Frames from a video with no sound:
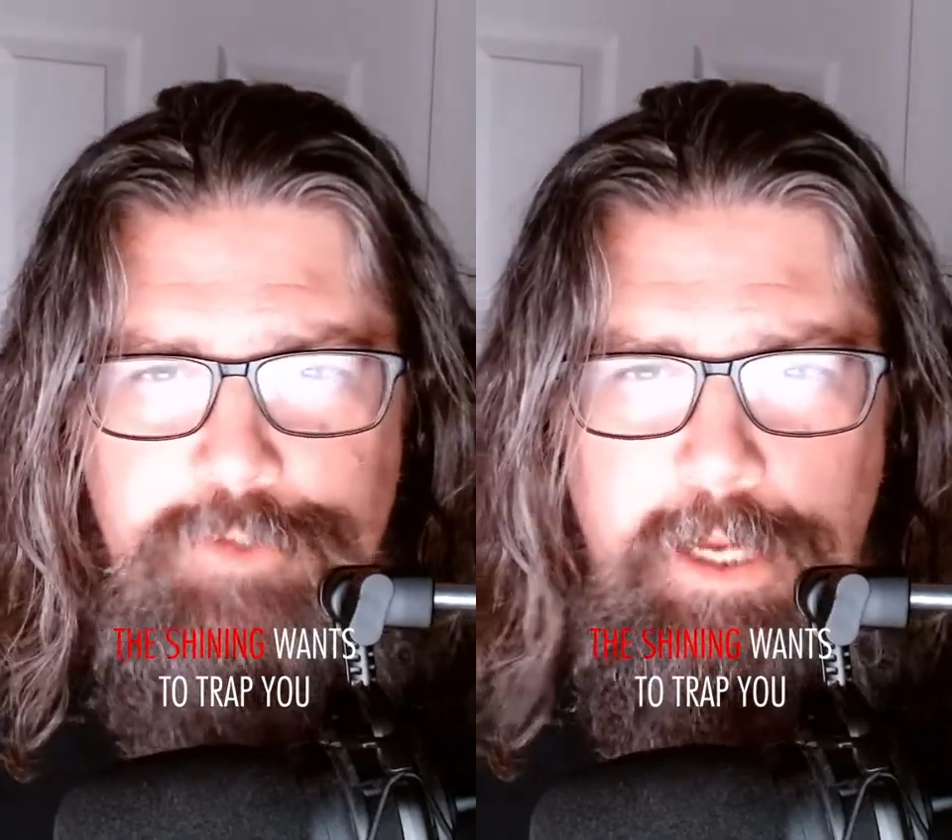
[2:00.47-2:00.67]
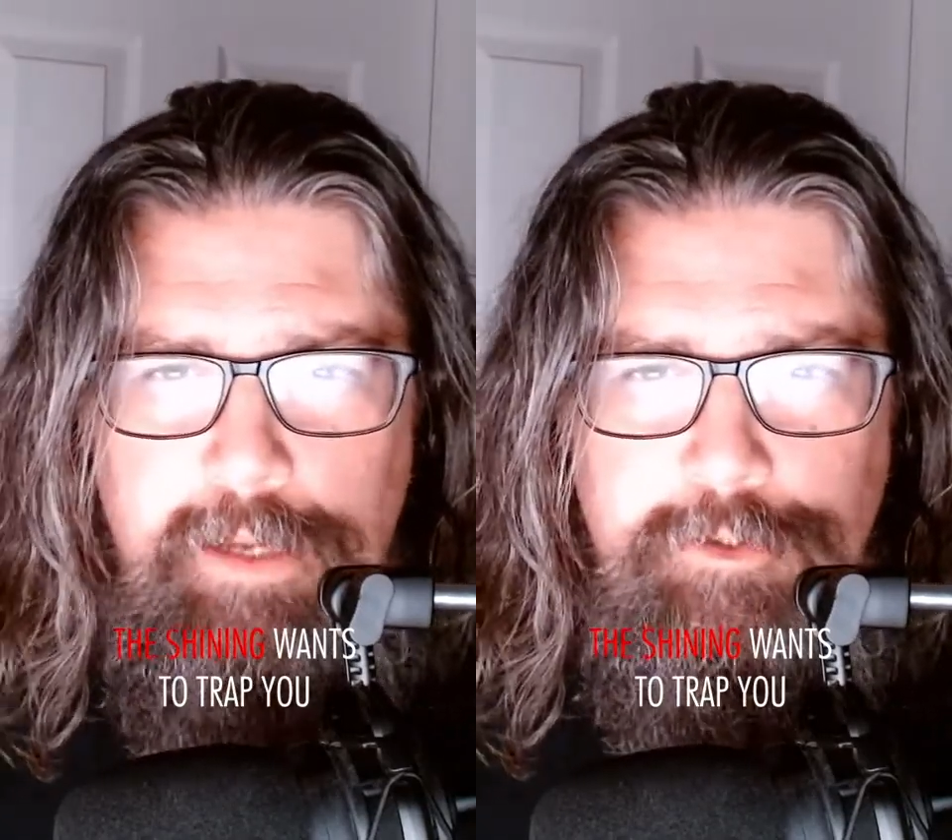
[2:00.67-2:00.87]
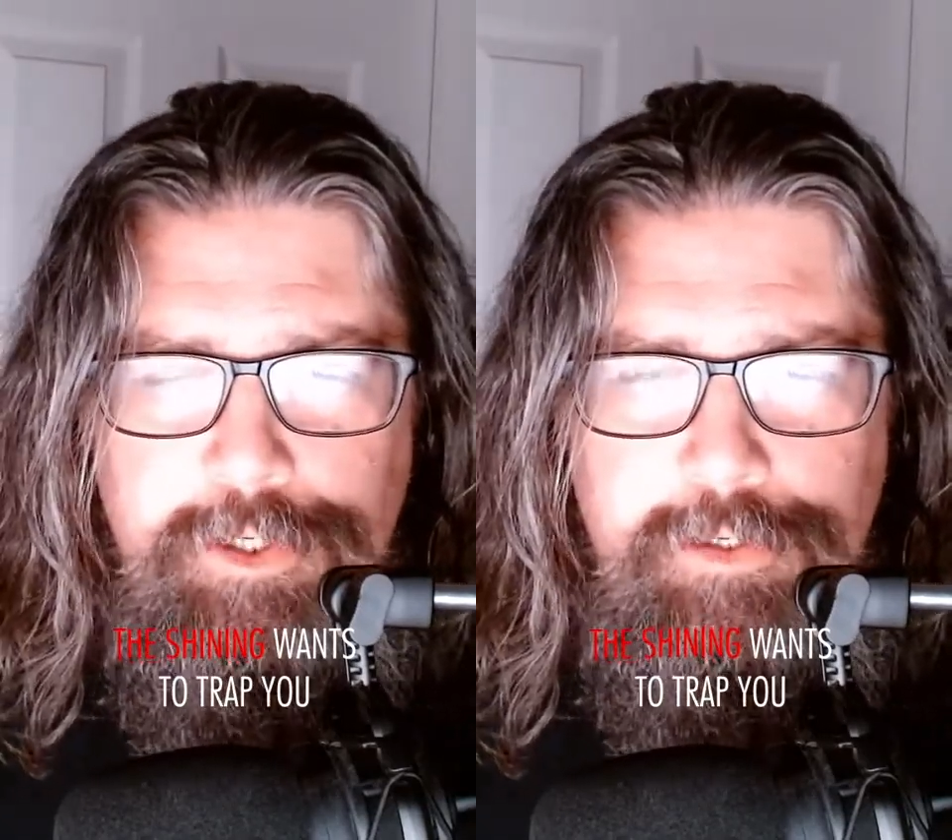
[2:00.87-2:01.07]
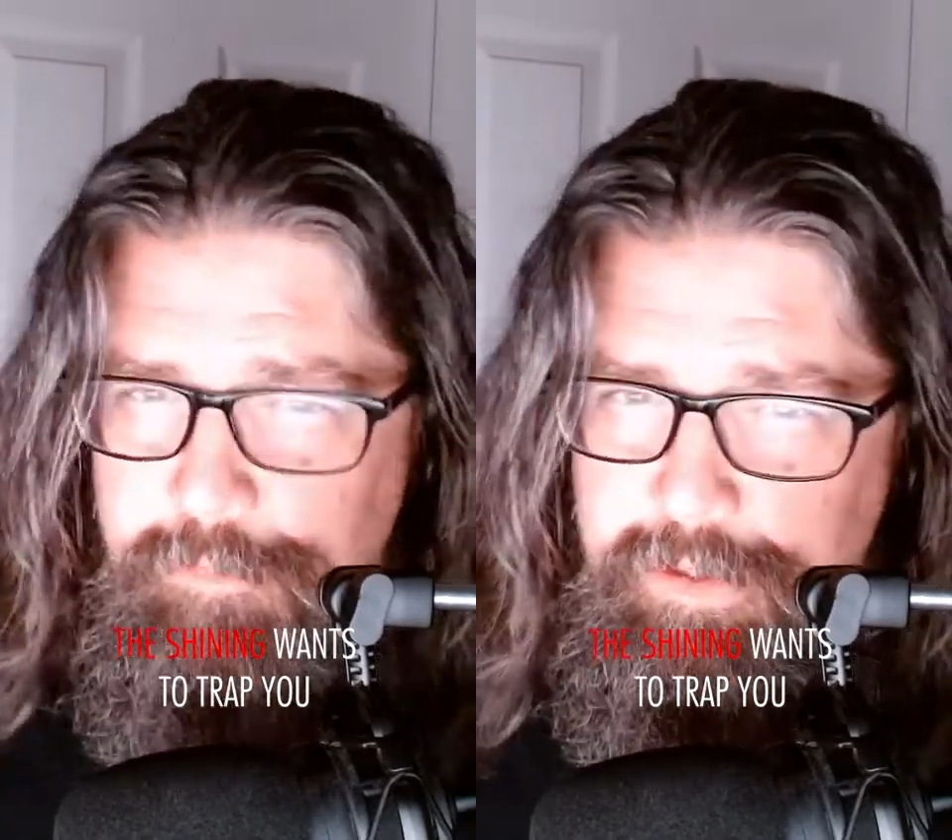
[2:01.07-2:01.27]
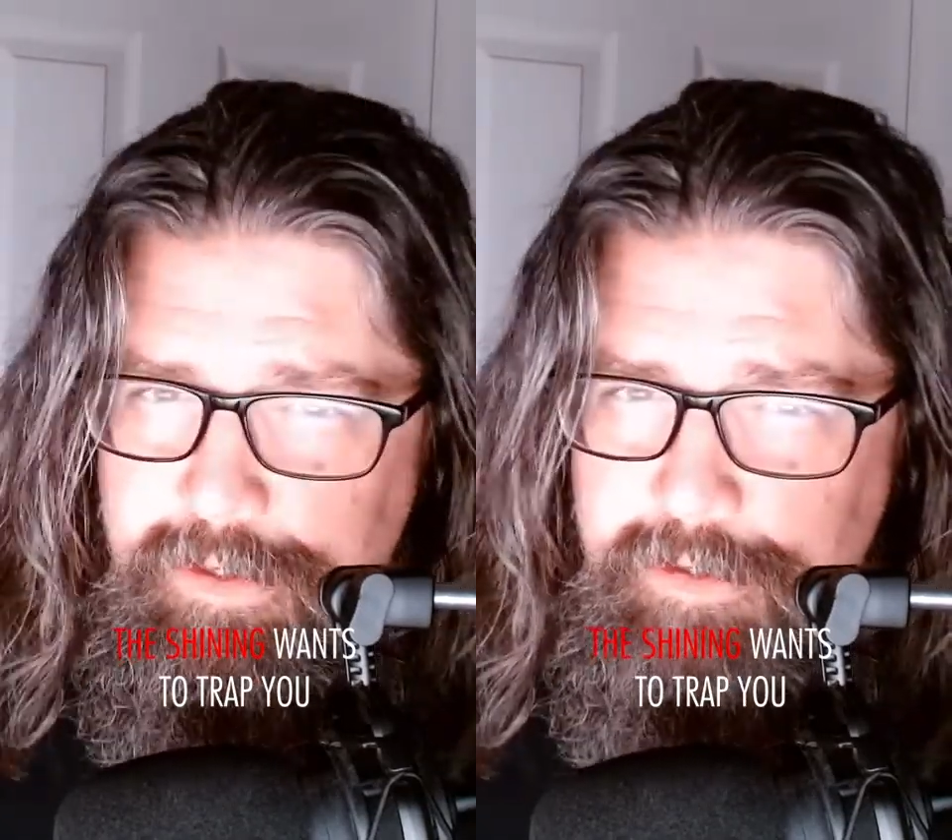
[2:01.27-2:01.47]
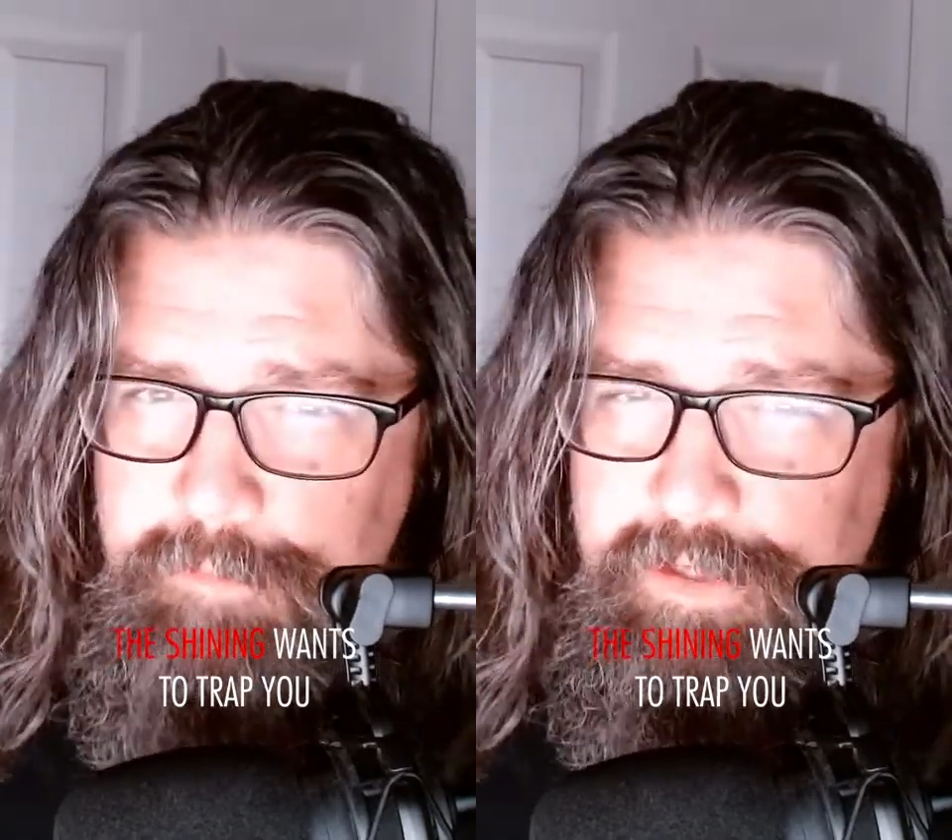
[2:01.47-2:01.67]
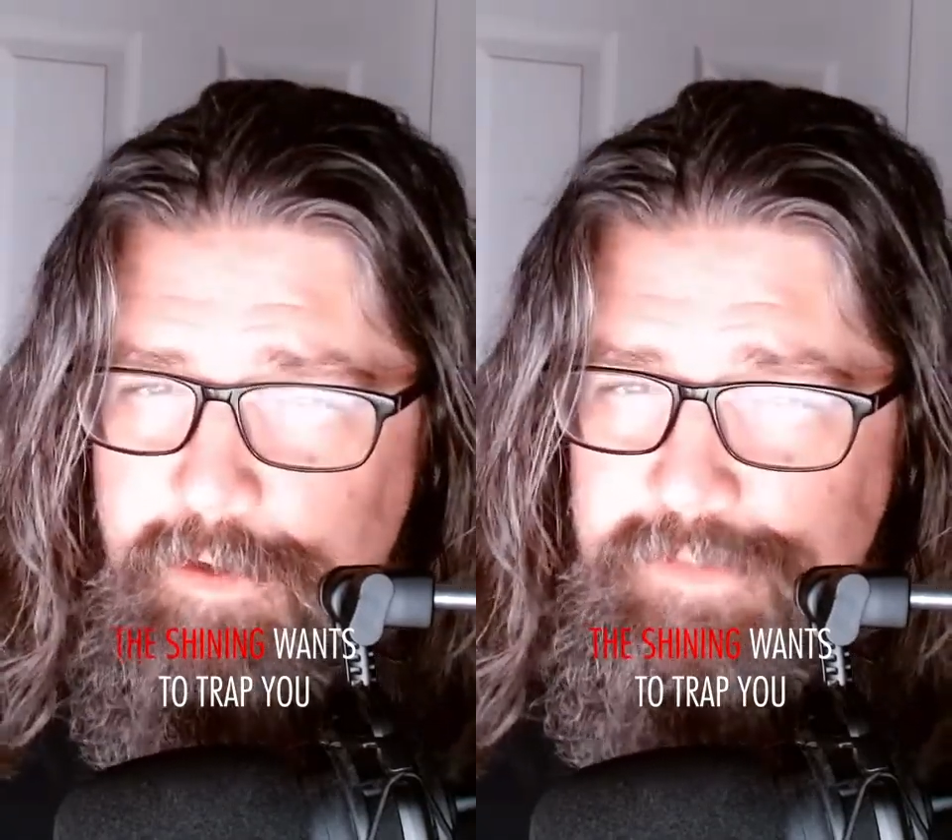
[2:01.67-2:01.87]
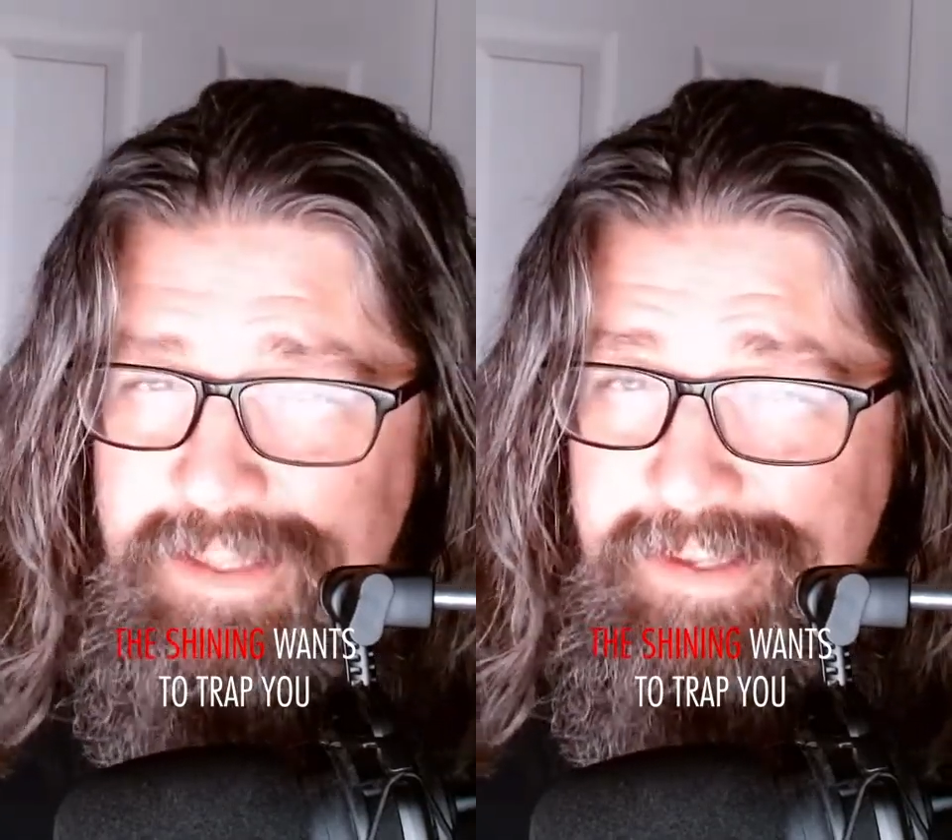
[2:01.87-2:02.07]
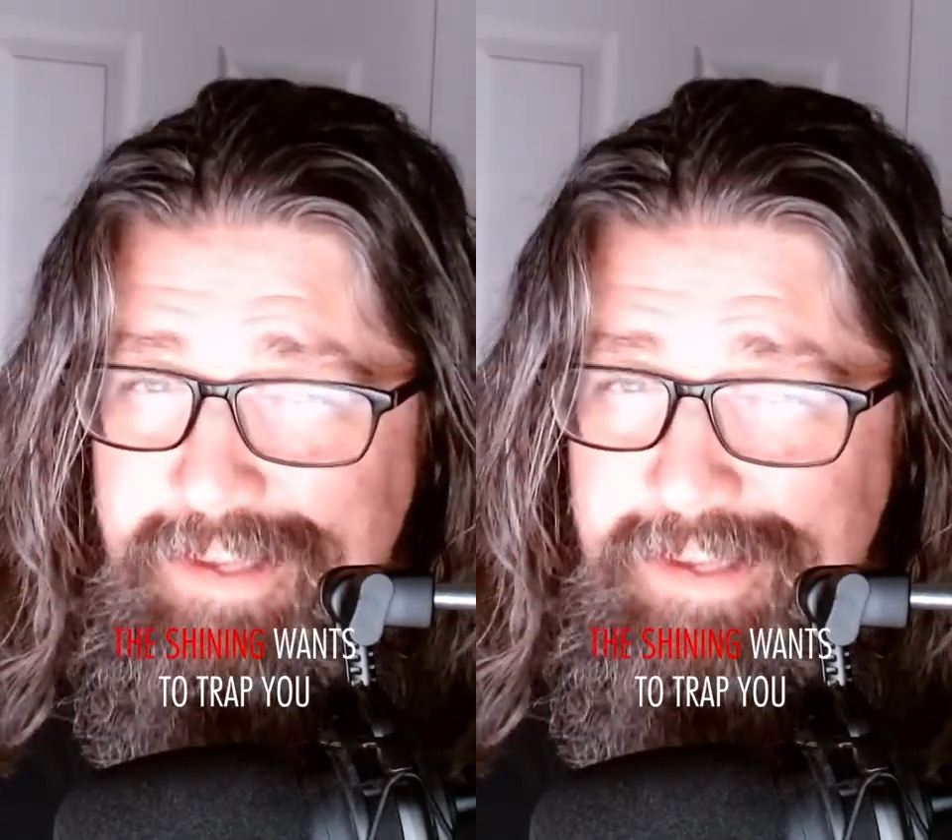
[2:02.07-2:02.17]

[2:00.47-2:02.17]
change? The big key to me comes in the